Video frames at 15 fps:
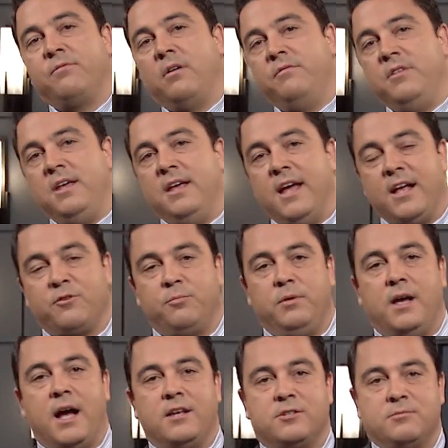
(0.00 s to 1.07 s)
of the
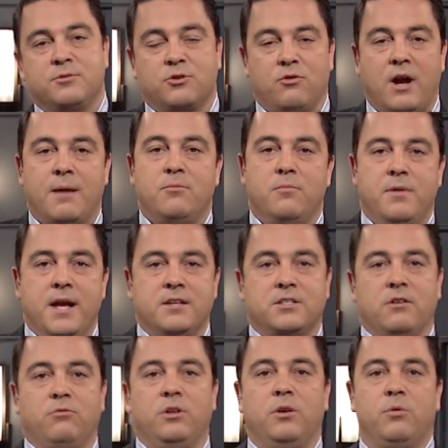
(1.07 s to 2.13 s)
SBI subscriber base, I
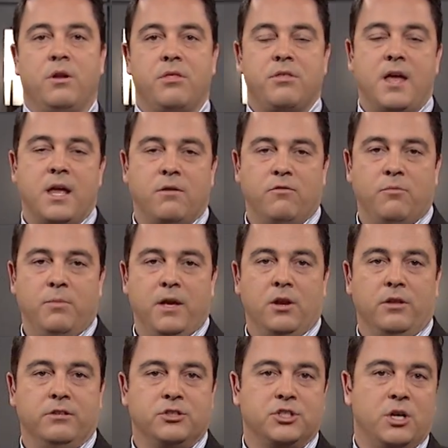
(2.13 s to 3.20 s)
really want to thank you for being
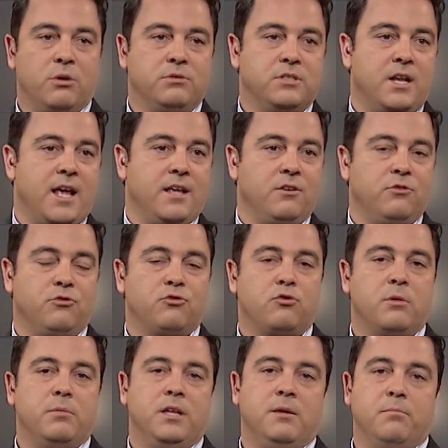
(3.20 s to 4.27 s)
on the show today and
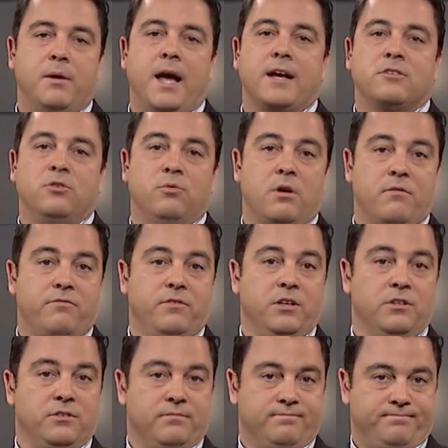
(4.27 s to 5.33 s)
contributing back to our field.